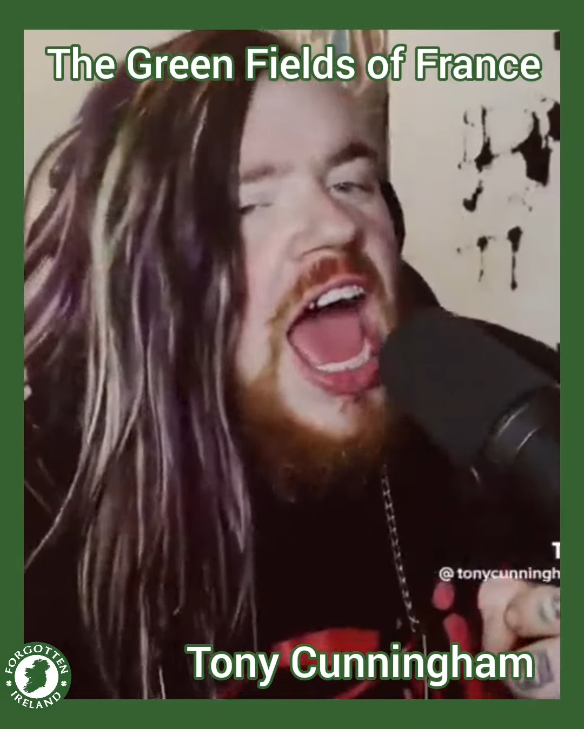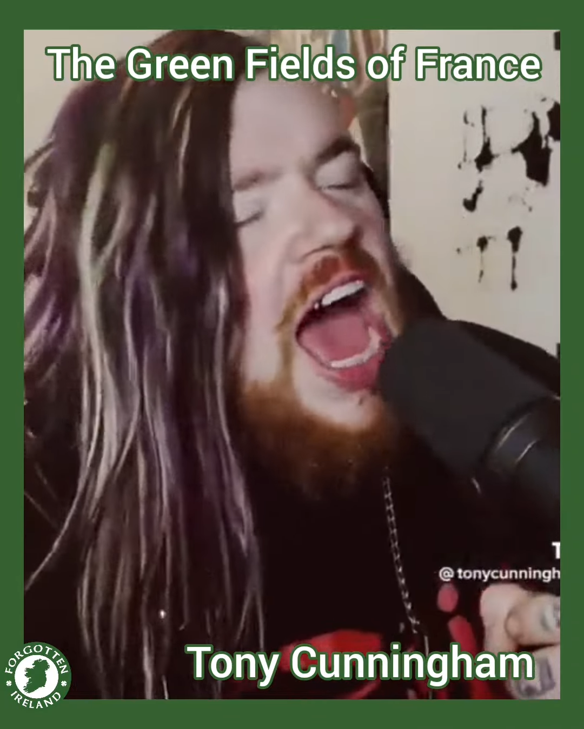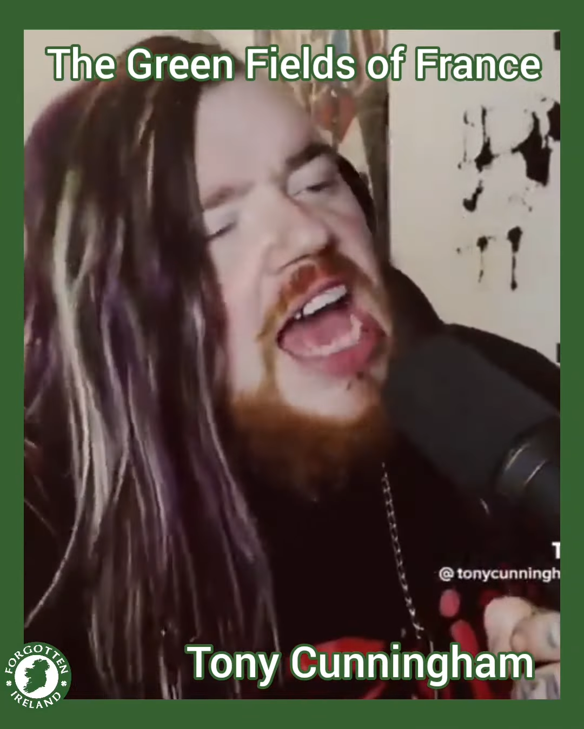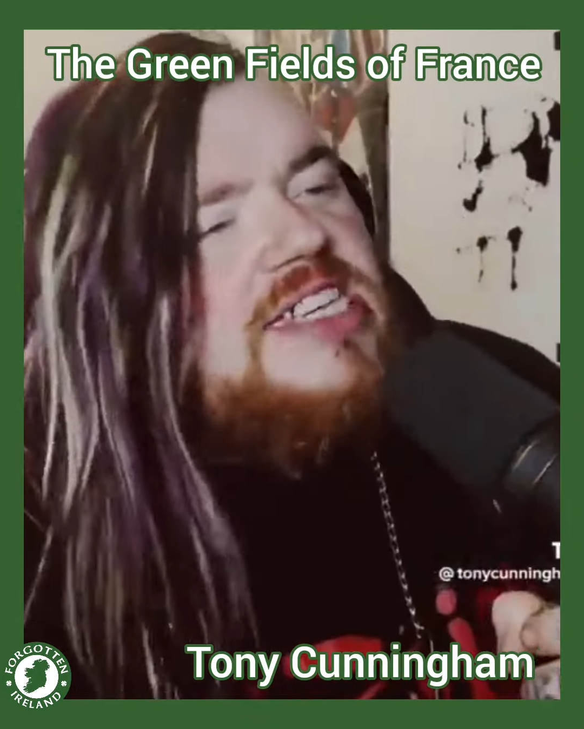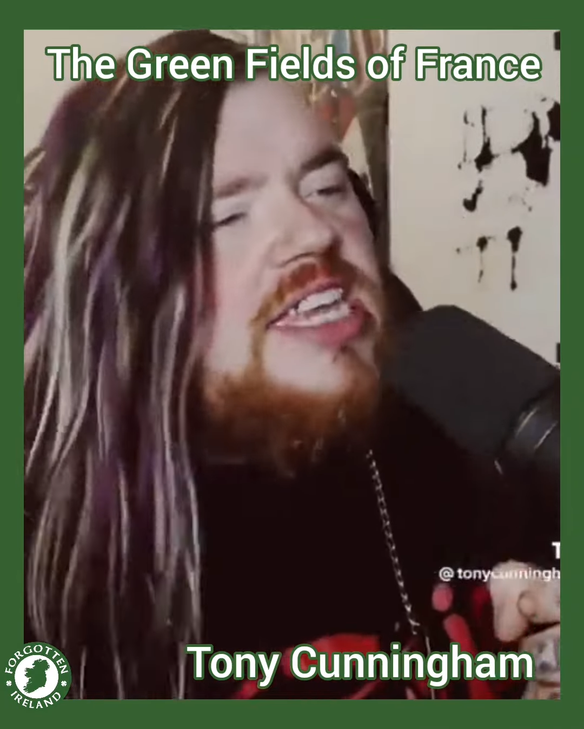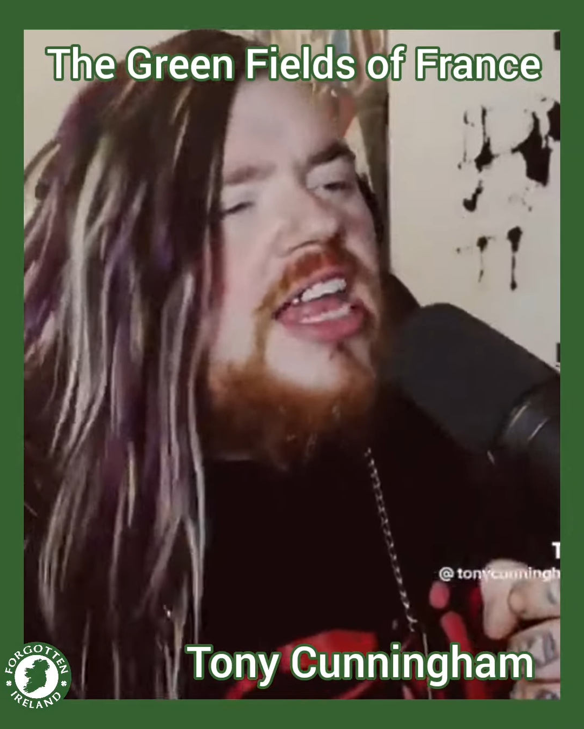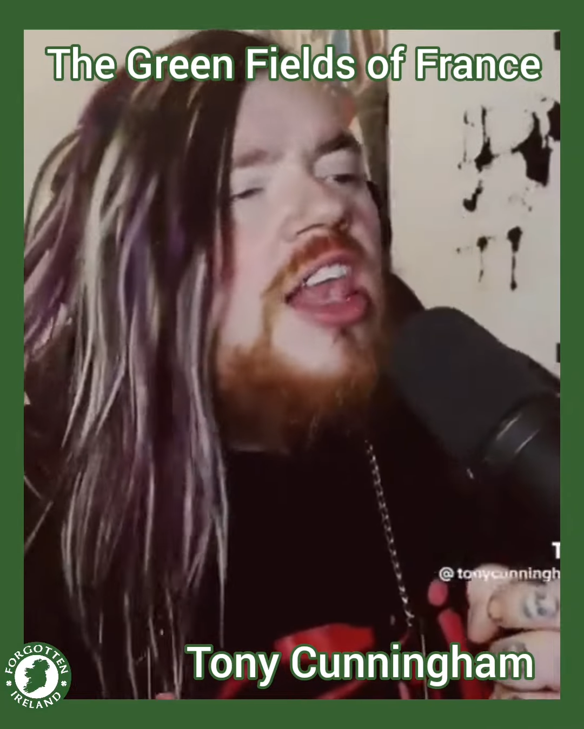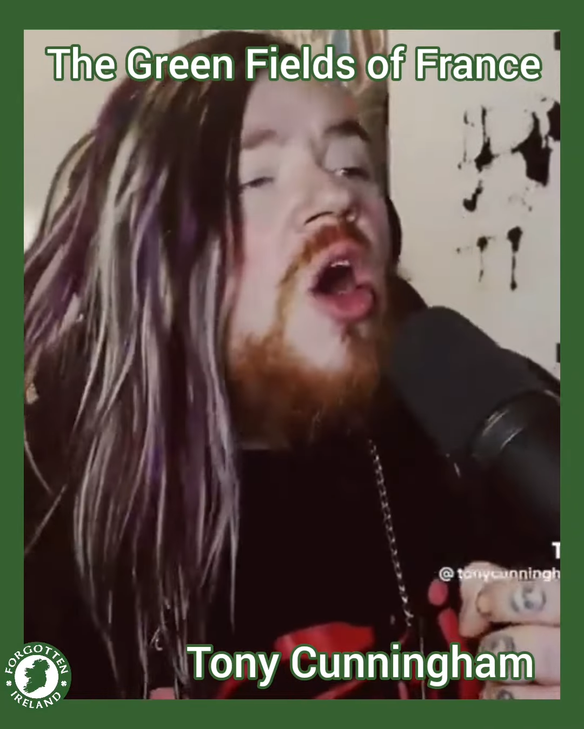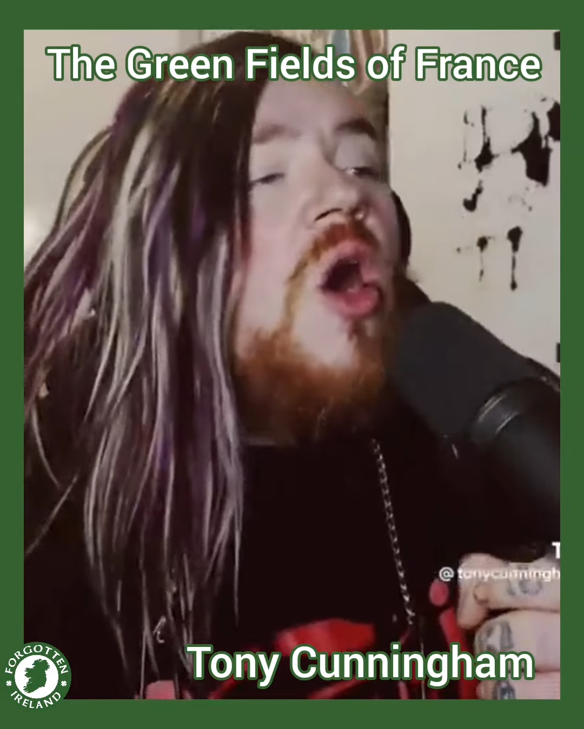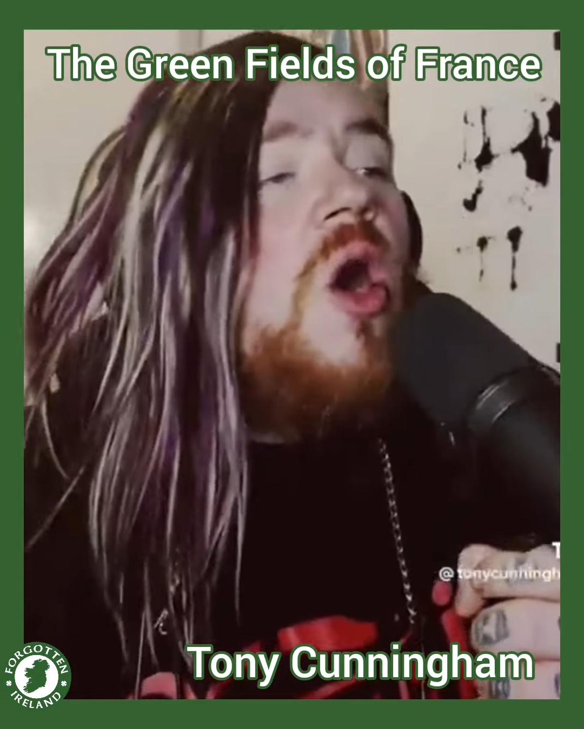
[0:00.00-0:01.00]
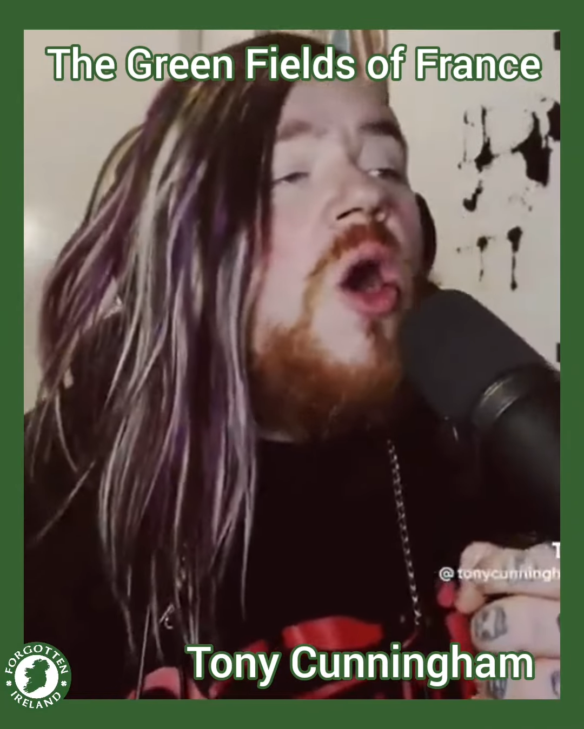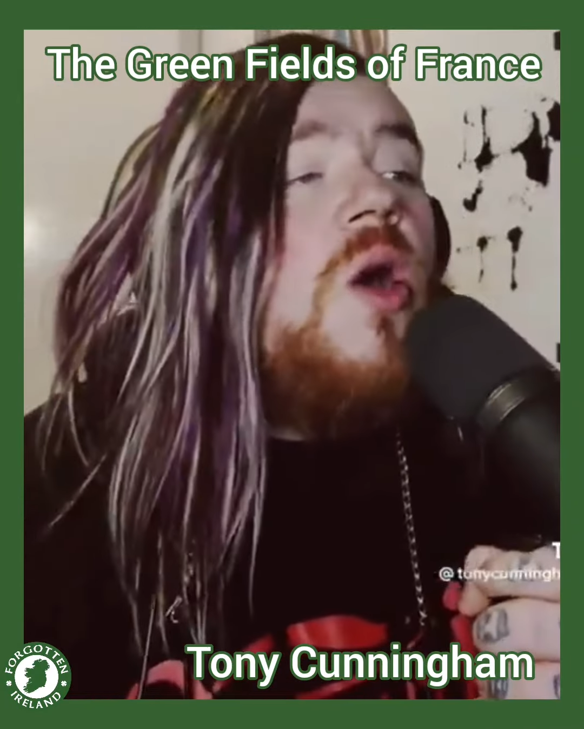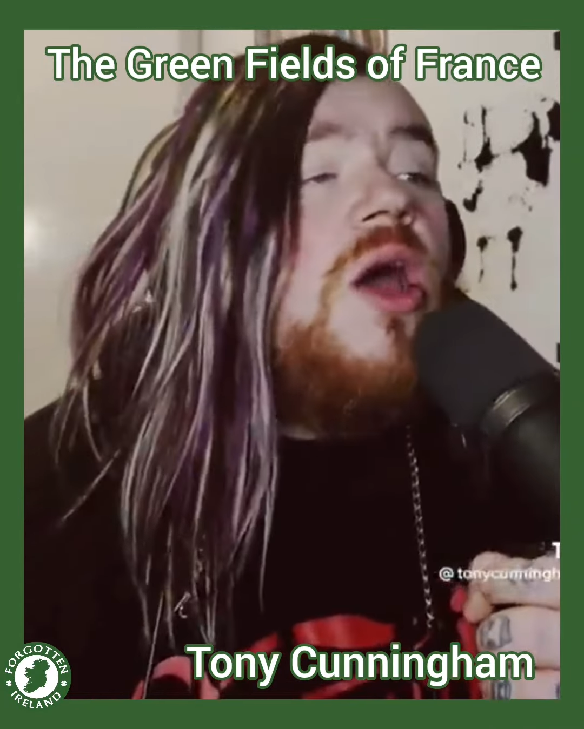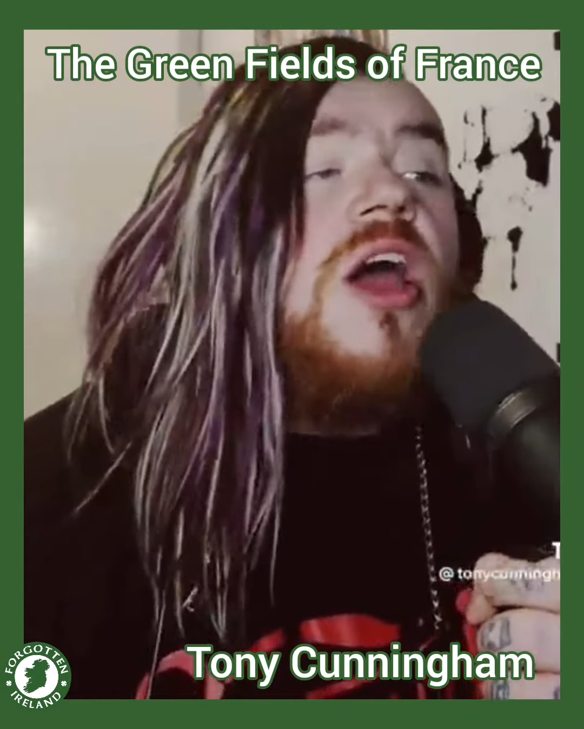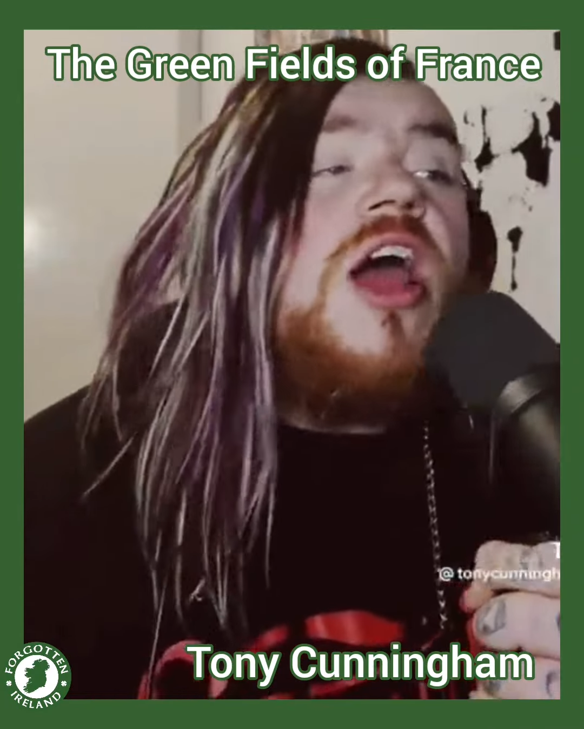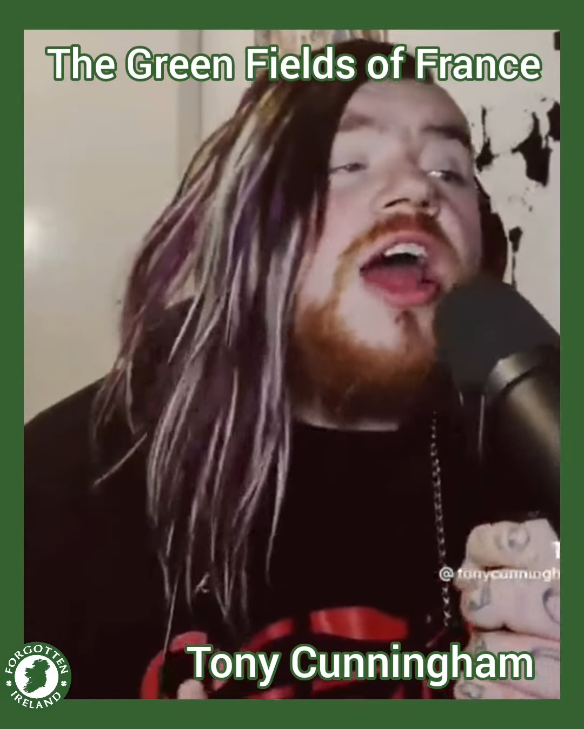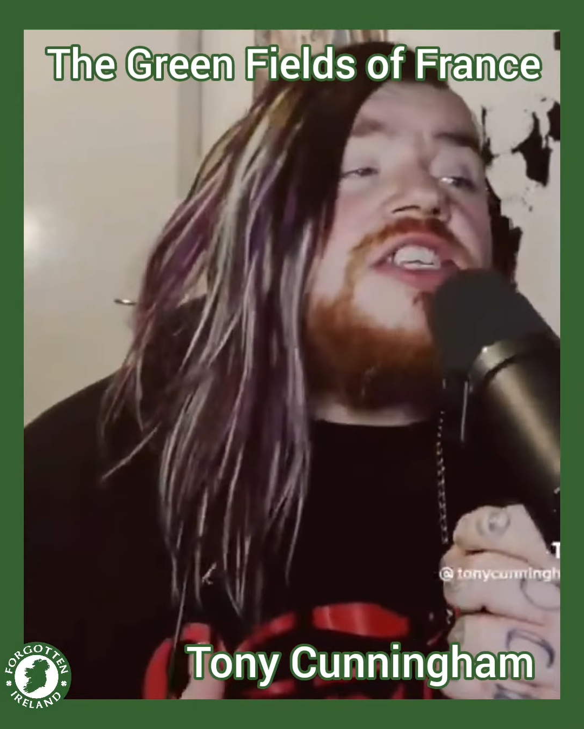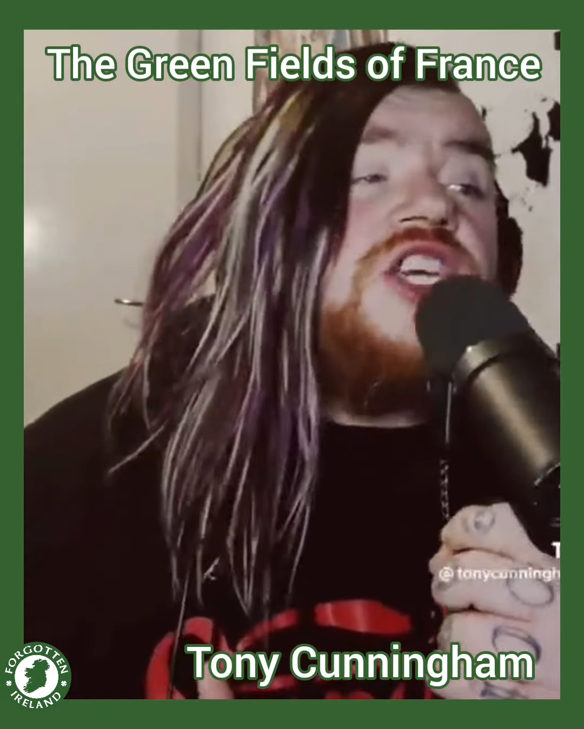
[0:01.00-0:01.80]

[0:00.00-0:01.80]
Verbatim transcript: as they lowered you